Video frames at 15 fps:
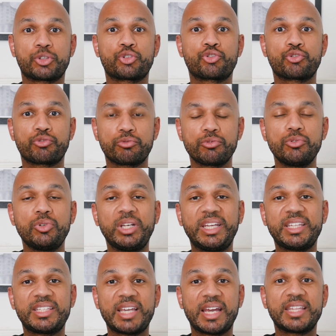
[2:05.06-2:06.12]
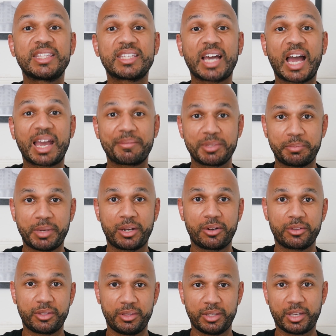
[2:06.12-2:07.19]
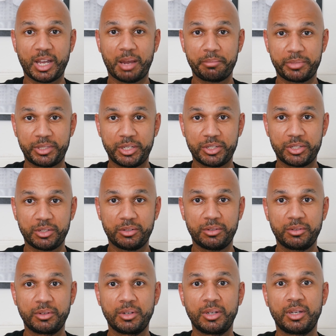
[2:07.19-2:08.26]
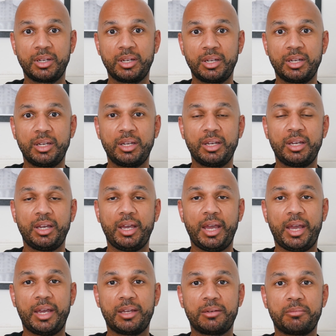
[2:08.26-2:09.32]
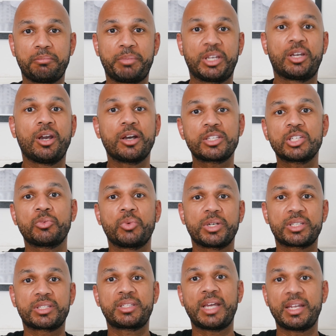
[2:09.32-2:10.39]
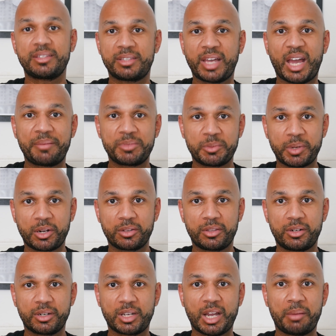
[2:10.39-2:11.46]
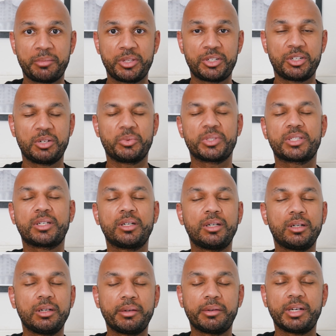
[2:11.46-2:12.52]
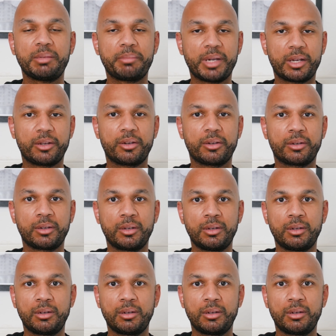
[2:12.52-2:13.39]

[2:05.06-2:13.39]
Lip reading: was truly 10 times better than the competition. And because it was 10 times better than the competition, it was clearly better,